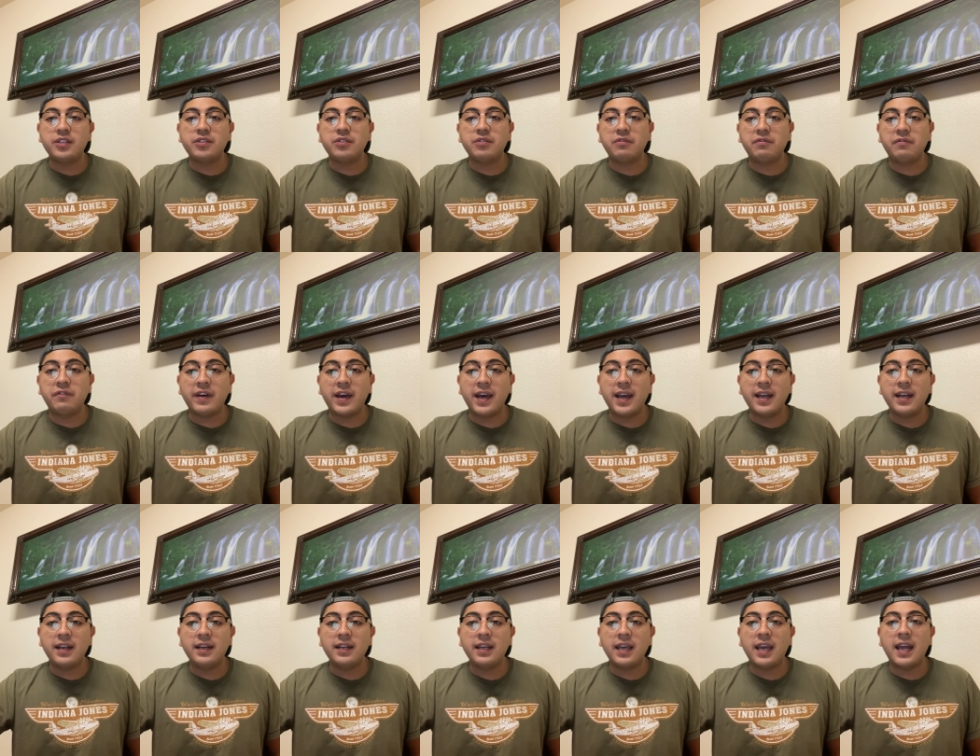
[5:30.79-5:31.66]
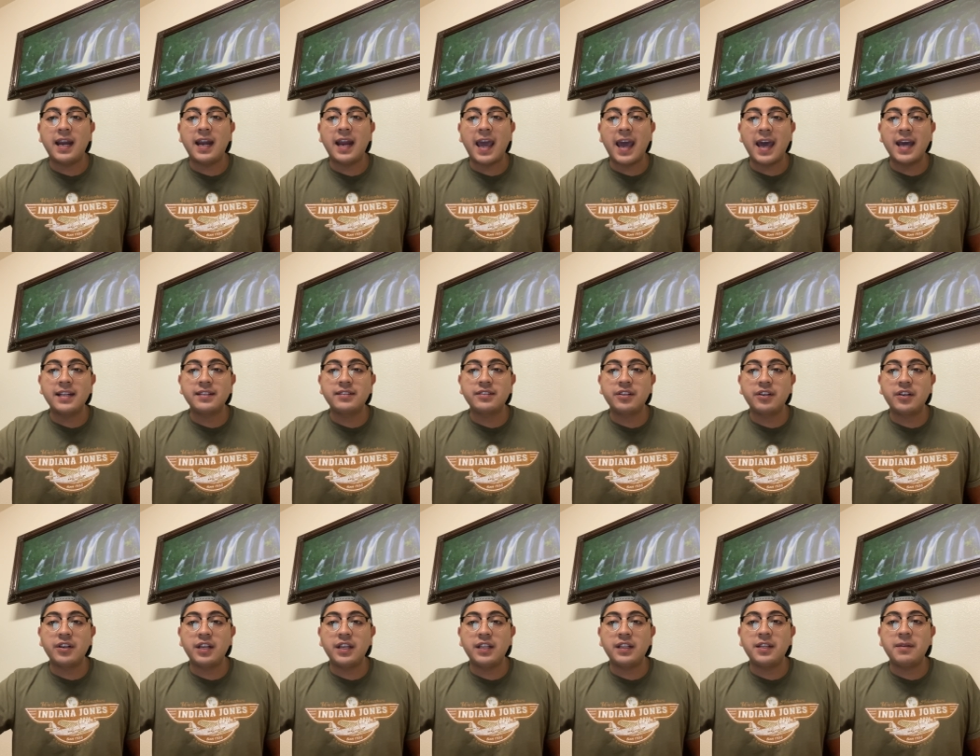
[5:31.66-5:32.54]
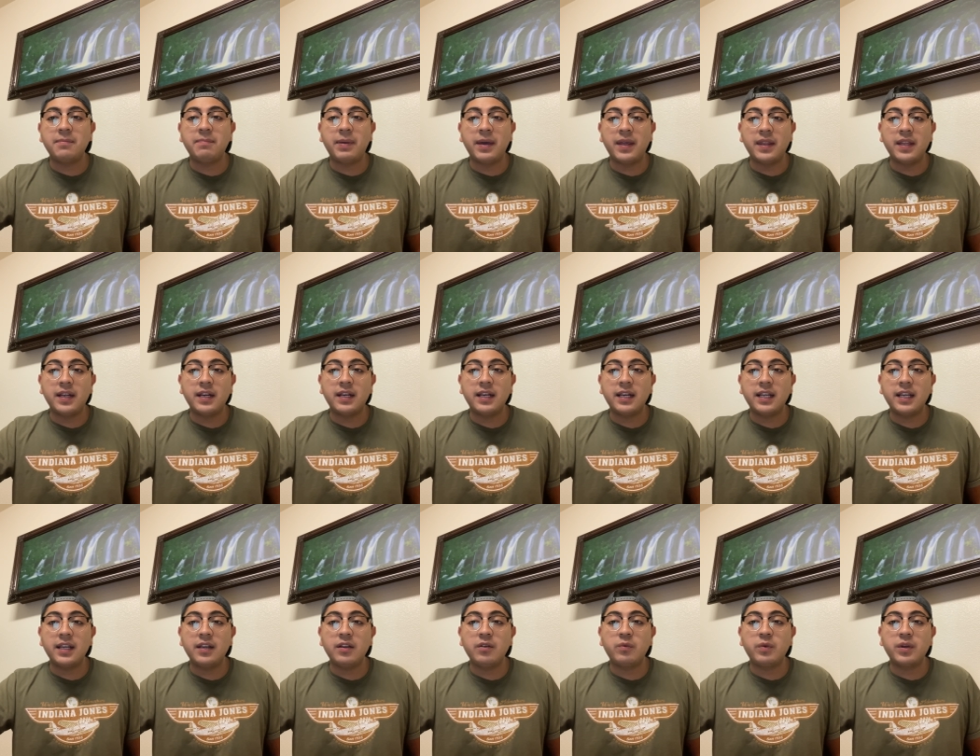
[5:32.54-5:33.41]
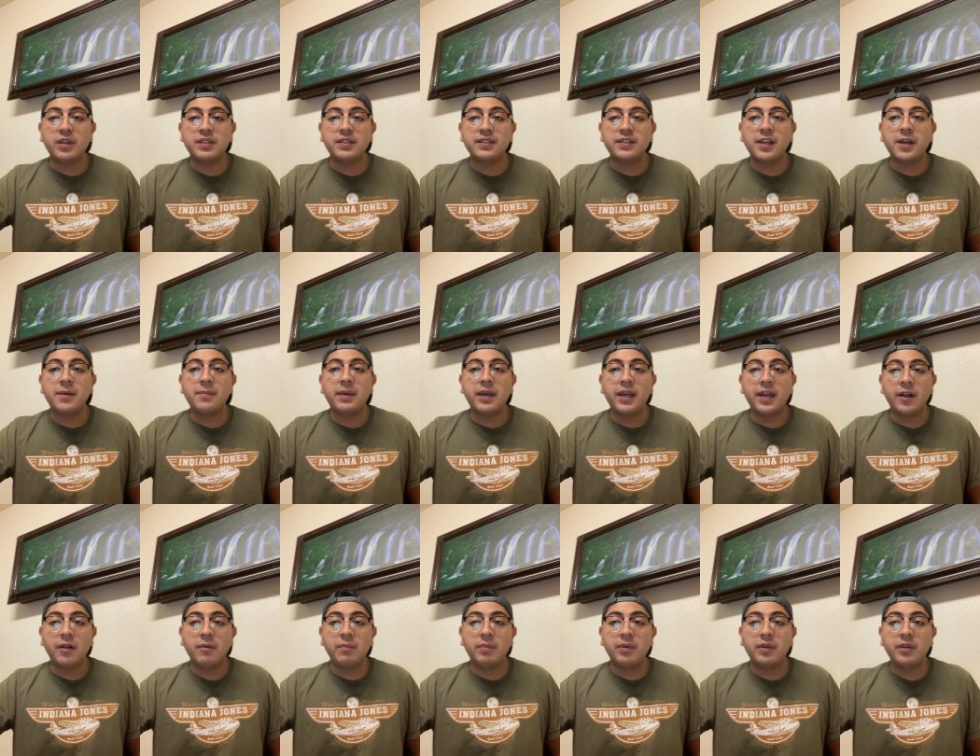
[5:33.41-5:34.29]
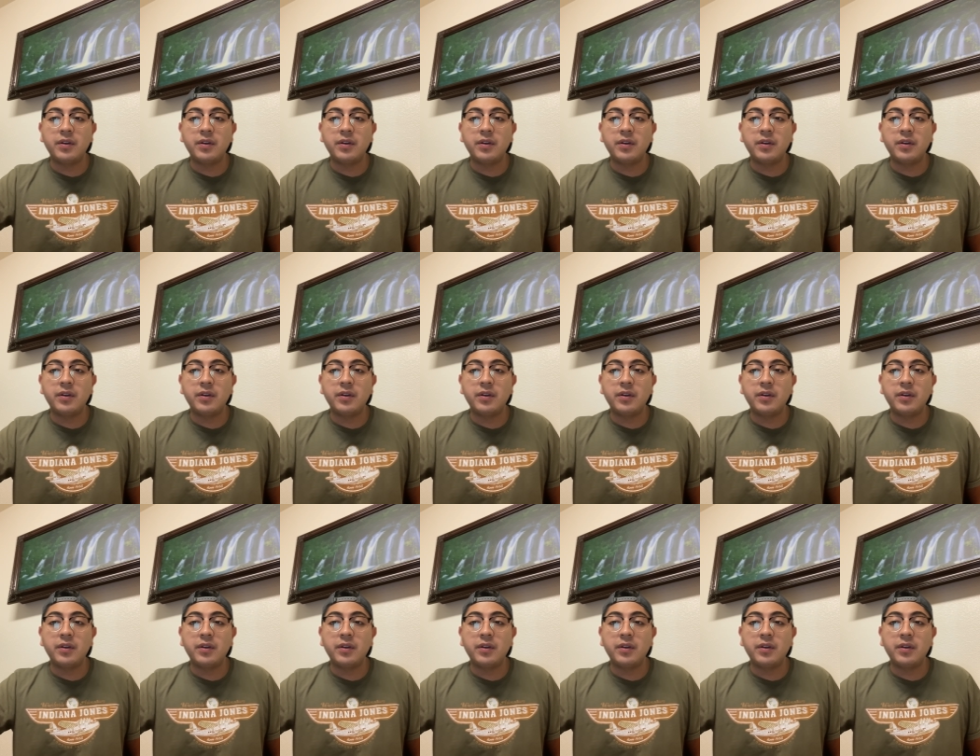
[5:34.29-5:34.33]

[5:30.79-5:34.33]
to find an answer independently with some help.